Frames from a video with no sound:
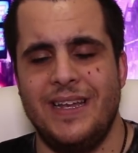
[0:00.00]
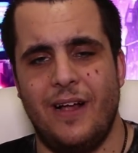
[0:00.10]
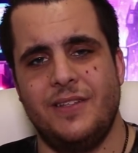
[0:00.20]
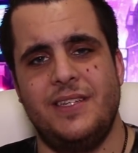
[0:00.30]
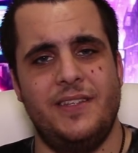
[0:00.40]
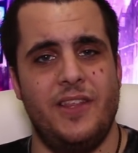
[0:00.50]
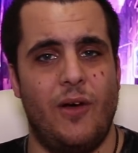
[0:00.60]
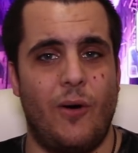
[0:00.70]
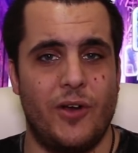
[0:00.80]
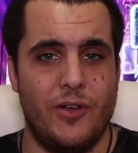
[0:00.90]
Now let's get to
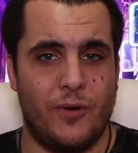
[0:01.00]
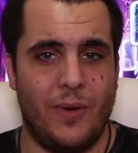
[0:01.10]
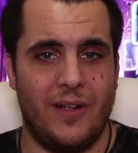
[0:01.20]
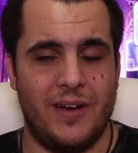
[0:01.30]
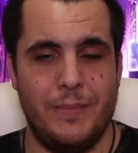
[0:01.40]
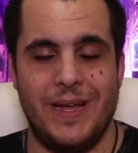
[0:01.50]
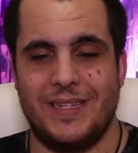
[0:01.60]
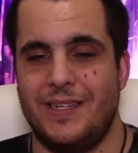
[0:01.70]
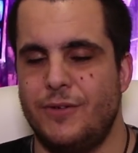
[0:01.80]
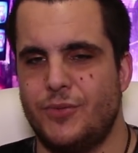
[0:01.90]
the audio quality
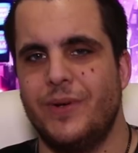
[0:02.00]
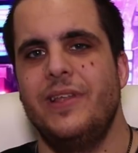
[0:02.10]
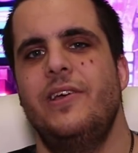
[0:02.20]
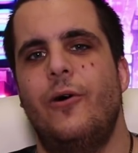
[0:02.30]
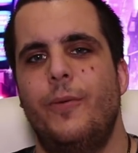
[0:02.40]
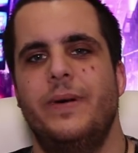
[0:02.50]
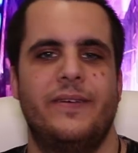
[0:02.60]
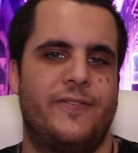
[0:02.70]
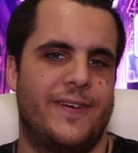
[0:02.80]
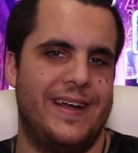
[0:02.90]
mix, and I was really
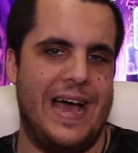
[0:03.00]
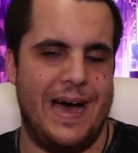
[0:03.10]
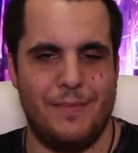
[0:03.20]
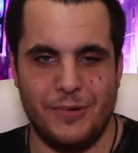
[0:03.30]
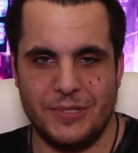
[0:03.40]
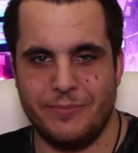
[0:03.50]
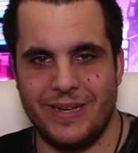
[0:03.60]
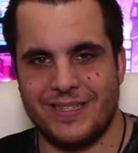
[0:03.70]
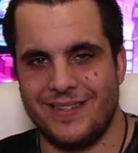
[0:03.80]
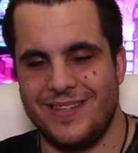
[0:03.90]
hoping for an Atmos
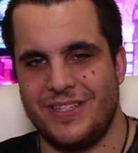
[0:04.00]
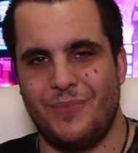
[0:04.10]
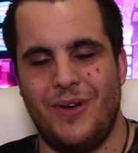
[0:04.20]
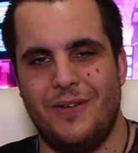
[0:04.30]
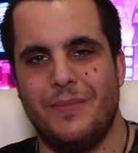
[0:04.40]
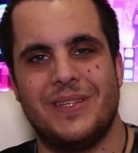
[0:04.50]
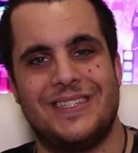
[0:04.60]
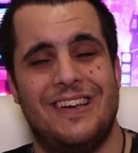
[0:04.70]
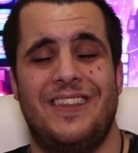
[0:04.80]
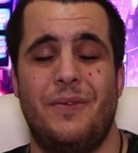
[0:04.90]
mix on this one, but
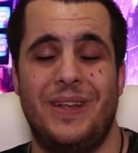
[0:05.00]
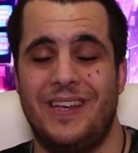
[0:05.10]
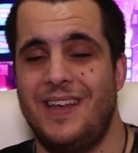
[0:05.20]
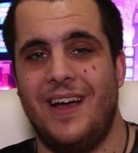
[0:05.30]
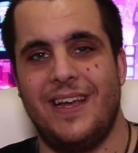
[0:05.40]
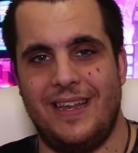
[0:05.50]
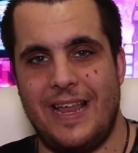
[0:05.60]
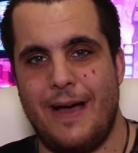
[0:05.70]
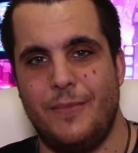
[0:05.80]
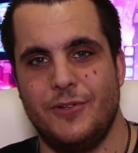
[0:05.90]
sadly we did not get an
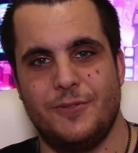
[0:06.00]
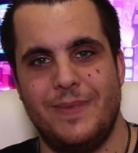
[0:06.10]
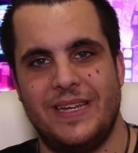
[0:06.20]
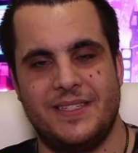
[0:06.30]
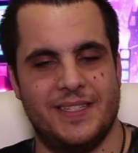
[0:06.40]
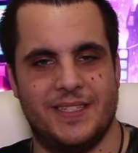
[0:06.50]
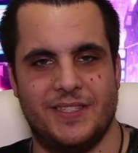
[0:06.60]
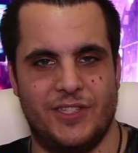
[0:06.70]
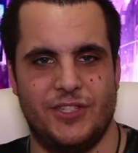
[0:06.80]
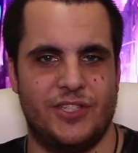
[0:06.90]
Atmos mix. This
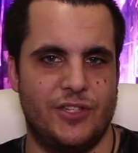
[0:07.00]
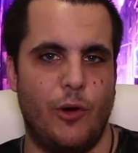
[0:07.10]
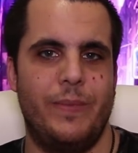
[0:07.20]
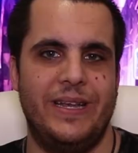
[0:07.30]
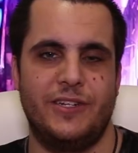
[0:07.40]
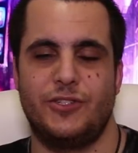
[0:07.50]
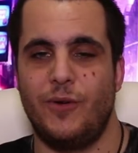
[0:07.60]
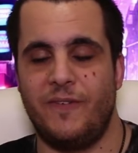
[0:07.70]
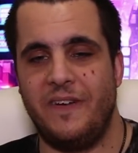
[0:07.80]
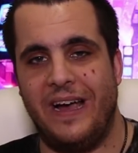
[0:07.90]
is just Dolby
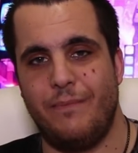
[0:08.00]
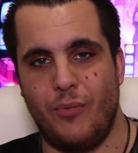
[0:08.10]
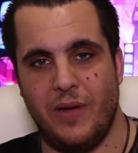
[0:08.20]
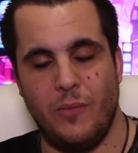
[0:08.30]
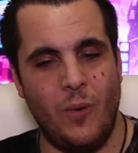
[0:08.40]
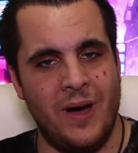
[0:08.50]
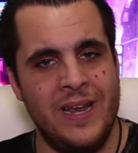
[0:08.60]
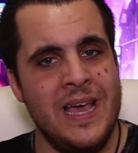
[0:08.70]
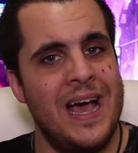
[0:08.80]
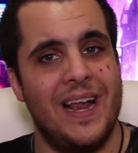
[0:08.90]
Digital
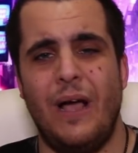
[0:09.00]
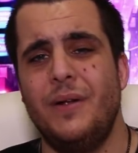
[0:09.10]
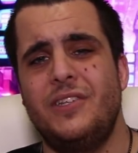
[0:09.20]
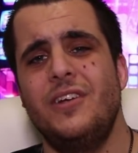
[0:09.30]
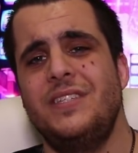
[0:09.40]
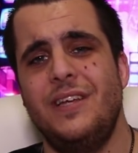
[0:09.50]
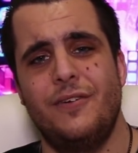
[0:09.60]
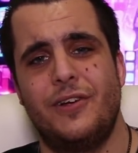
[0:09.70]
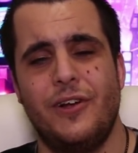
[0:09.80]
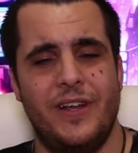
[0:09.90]
5.1. Now it does
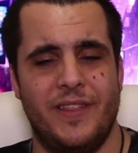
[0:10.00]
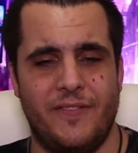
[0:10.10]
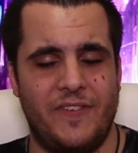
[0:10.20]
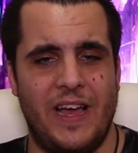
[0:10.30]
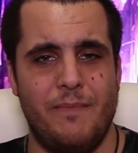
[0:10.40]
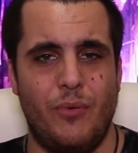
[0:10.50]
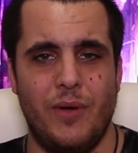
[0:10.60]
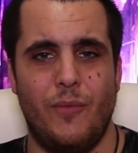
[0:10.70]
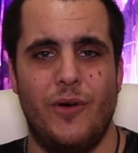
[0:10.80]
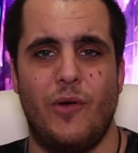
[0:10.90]
sound good, and the
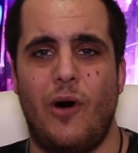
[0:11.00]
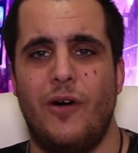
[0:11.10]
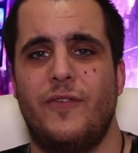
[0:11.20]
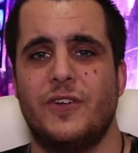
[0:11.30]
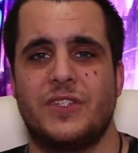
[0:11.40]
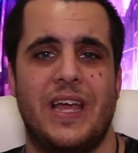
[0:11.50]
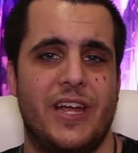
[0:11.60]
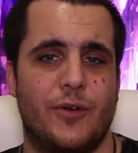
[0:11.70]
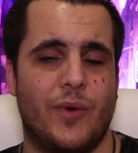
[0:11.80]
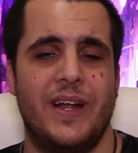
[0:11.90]
5.1 offers
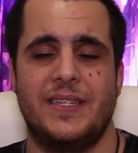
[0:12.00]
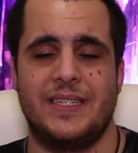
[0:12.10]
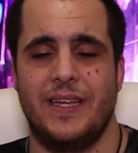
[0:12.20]
a great